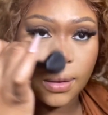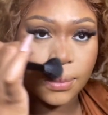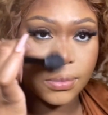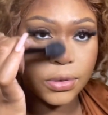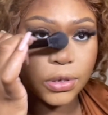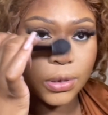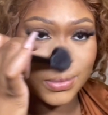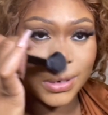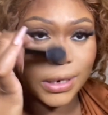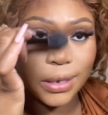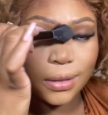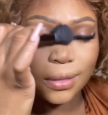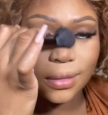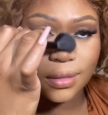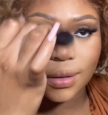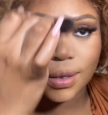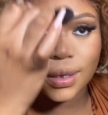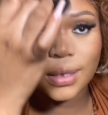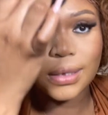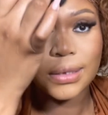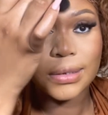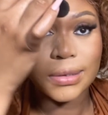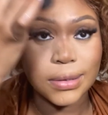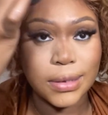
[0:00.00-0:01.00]
so many
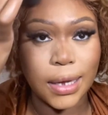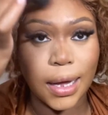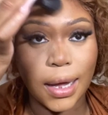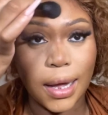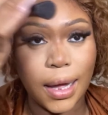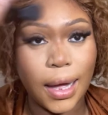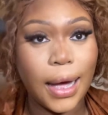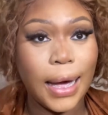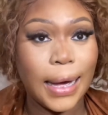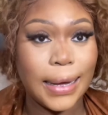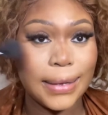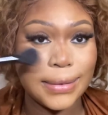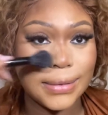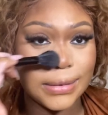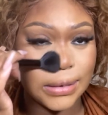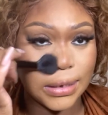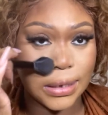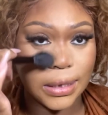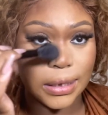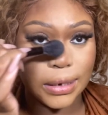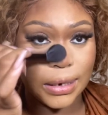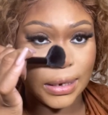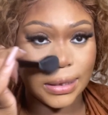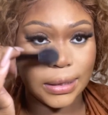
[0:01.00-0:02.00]
things that I
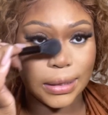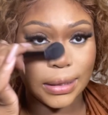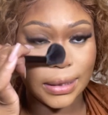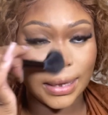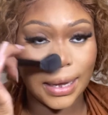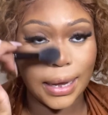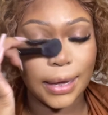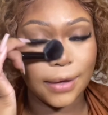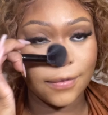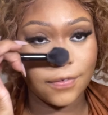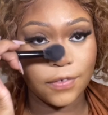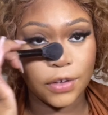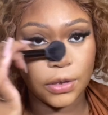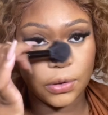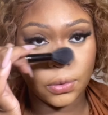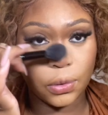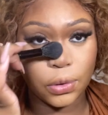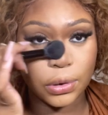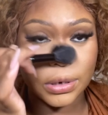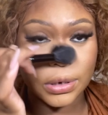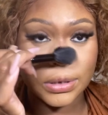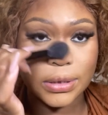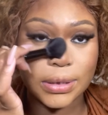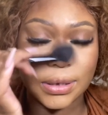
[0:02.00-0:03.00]
did in life in
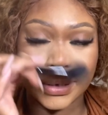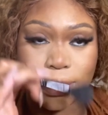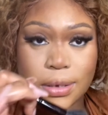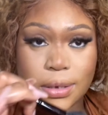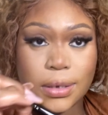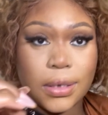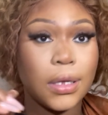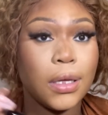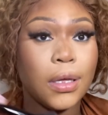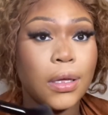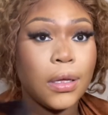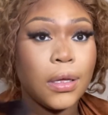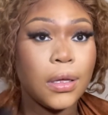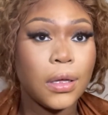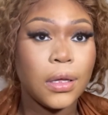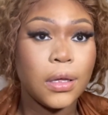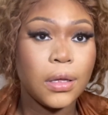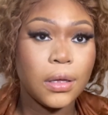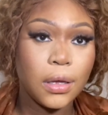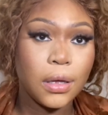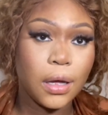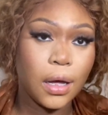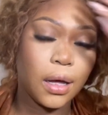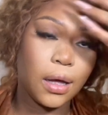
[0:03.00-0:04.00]
order to
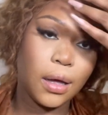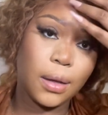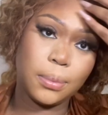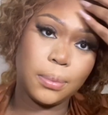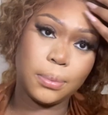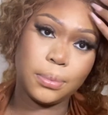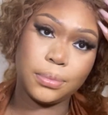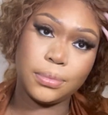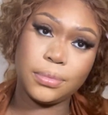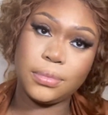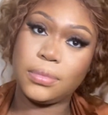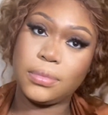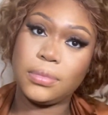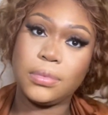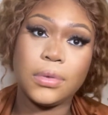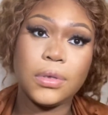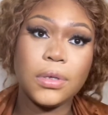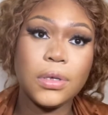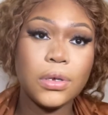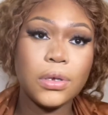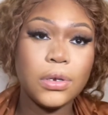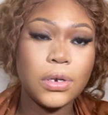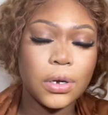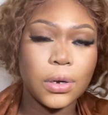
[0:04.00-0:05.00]

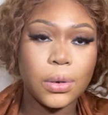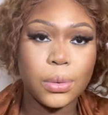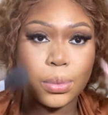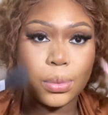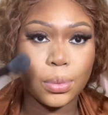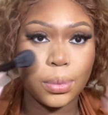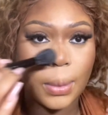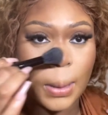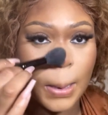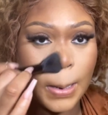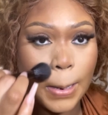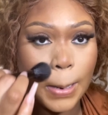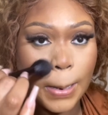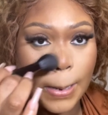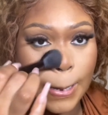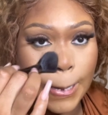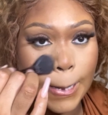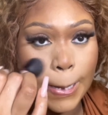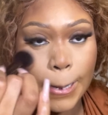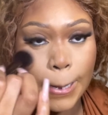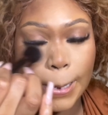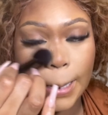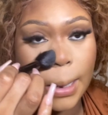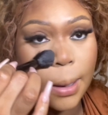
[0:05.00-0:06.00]
you know
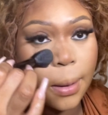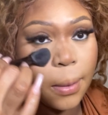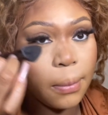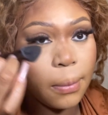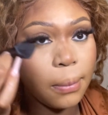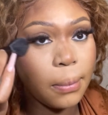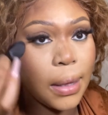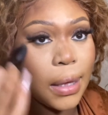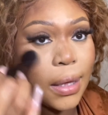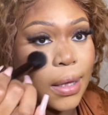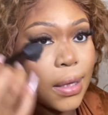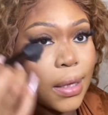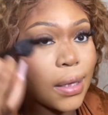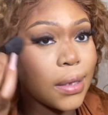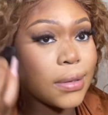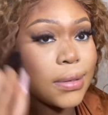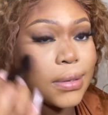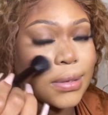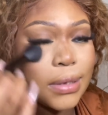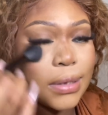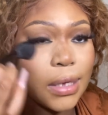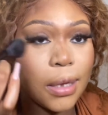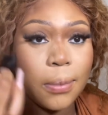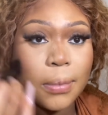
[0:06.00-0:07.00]
make it
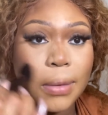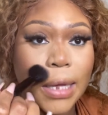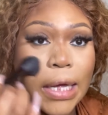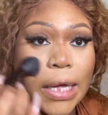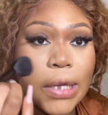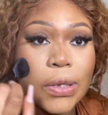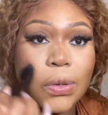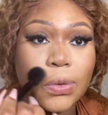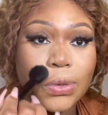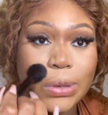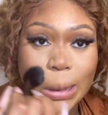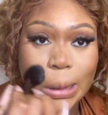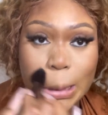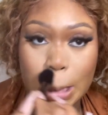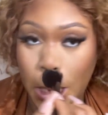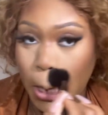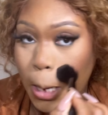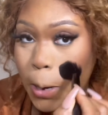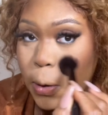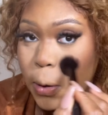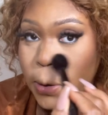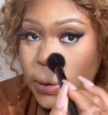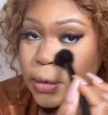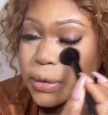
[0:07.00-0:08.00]
seem like those
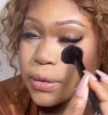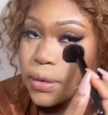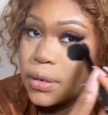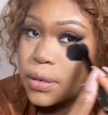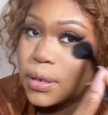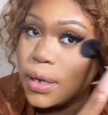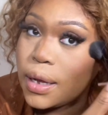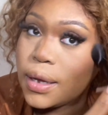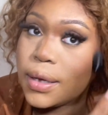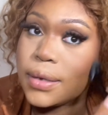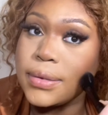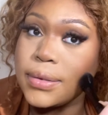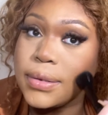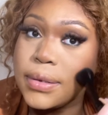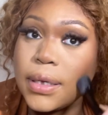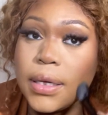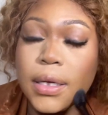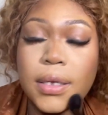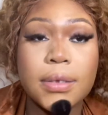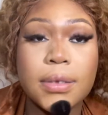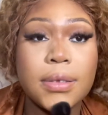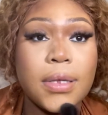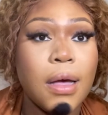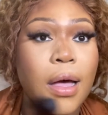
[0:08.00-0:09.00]
insecurities did not
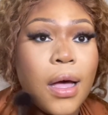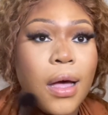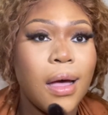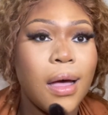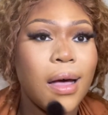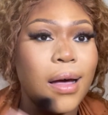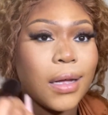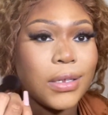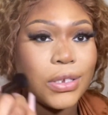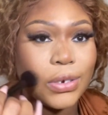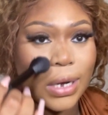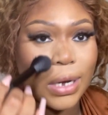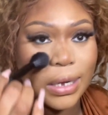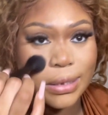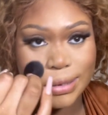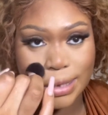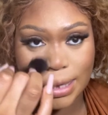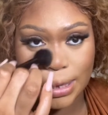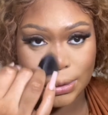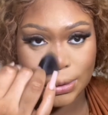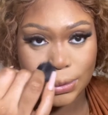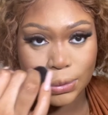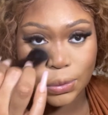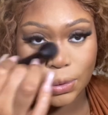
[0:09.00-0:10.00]
exist. I tried to
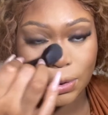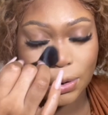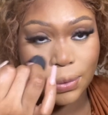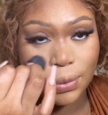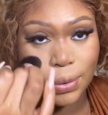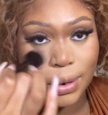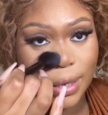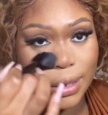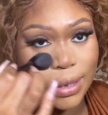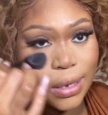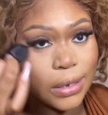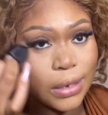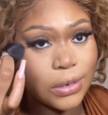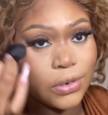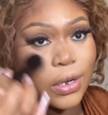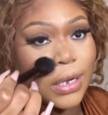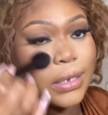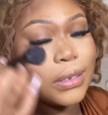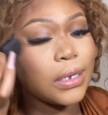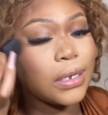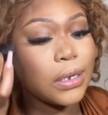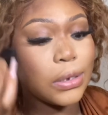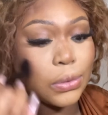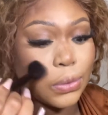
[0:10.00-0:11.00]
ignore it. I
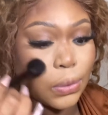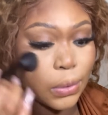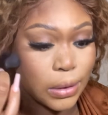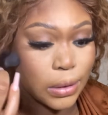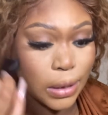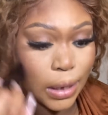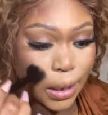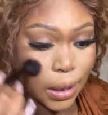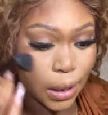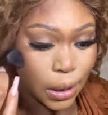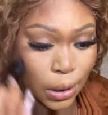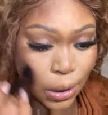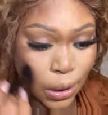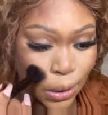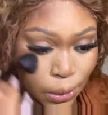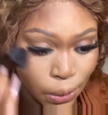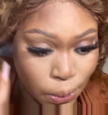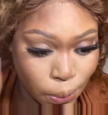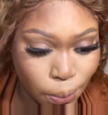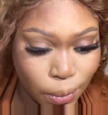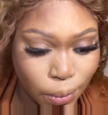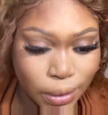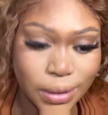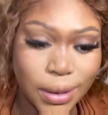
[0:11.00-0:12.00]
tried to ignore like
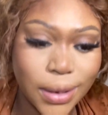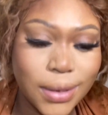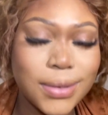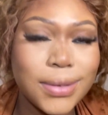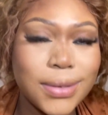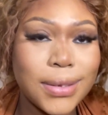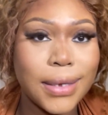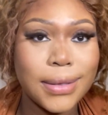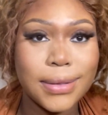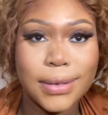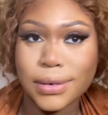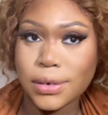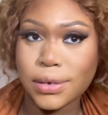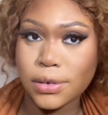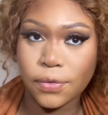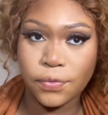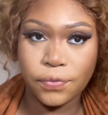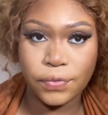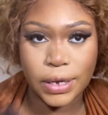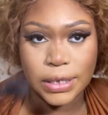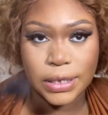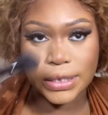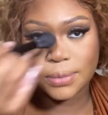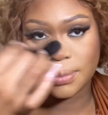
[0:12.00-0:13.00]
what they said didn't
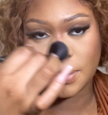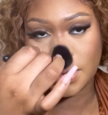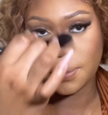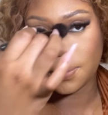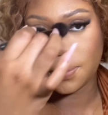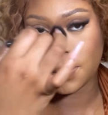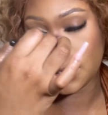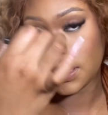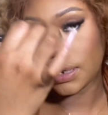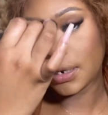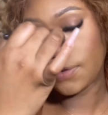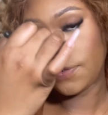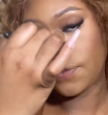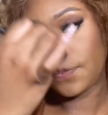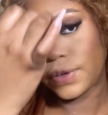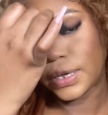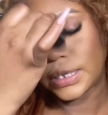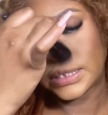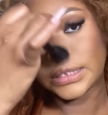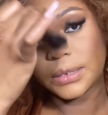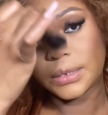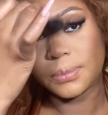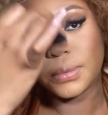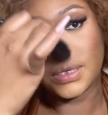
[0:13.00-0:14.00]
affect me, but it
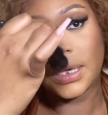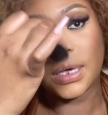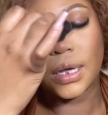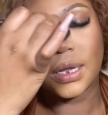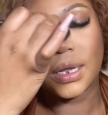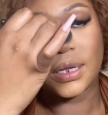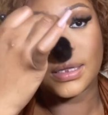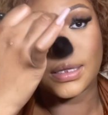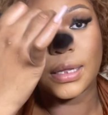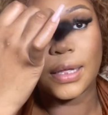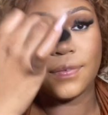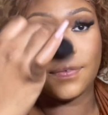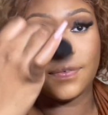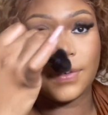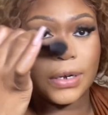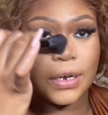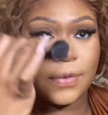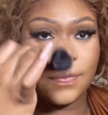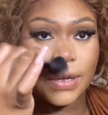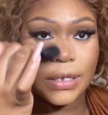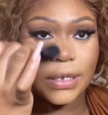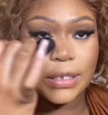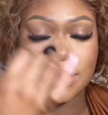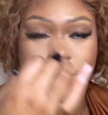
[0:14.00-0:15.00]
affected me. It
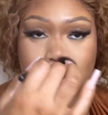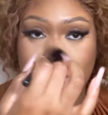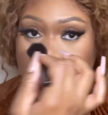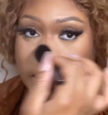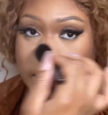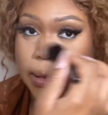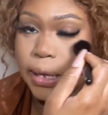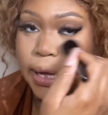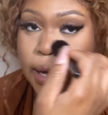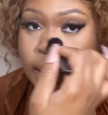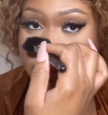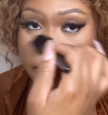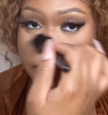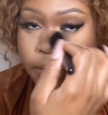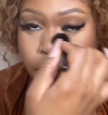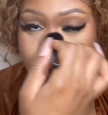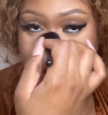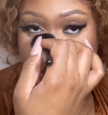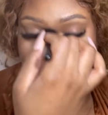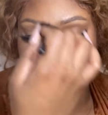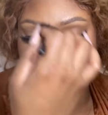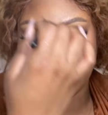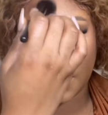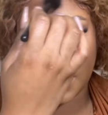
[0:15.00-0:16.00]
affected me a lot
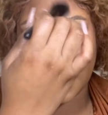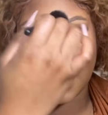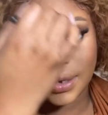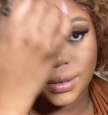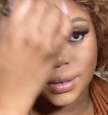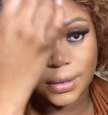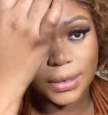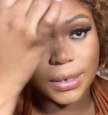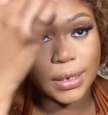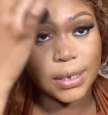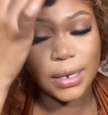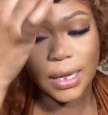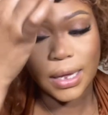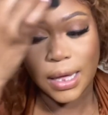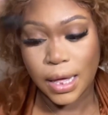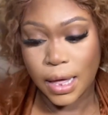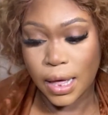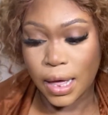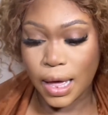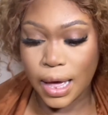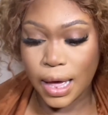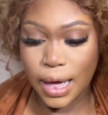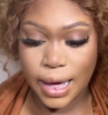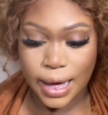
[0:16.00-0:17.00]
growing up, and it did
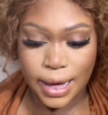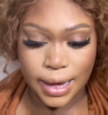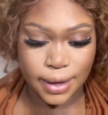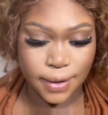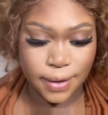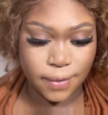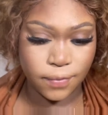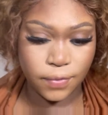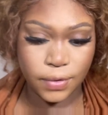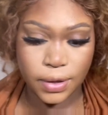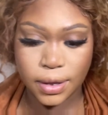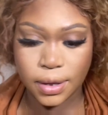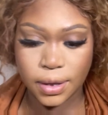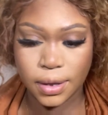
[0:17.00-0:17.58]
have